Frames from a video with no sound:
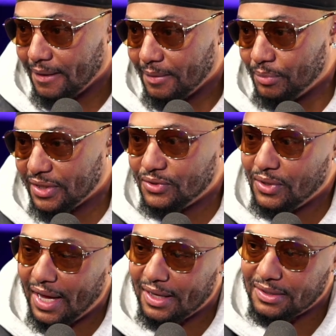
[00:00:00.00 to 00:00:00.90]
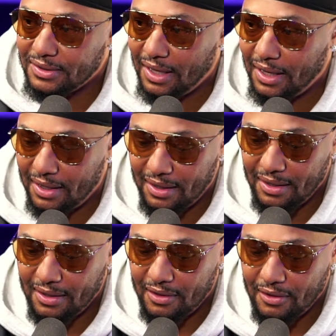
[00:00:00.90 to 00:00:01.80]
But you got to understand,
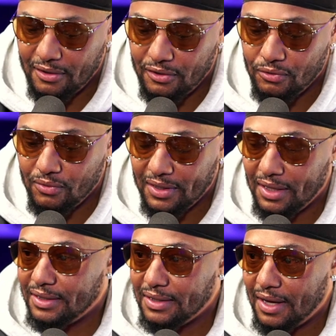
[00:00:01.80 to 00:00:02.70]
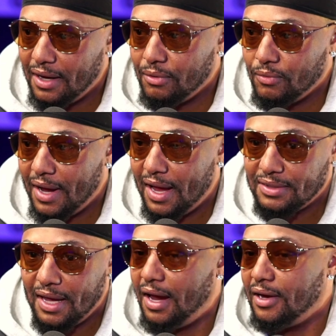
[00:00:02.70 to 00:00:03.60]
you cannot rise
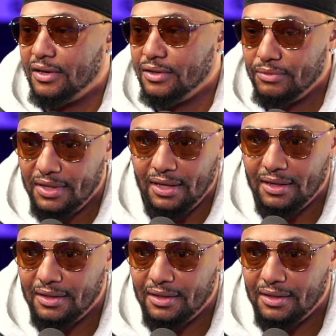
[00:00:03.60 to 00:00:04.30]
higher than you think.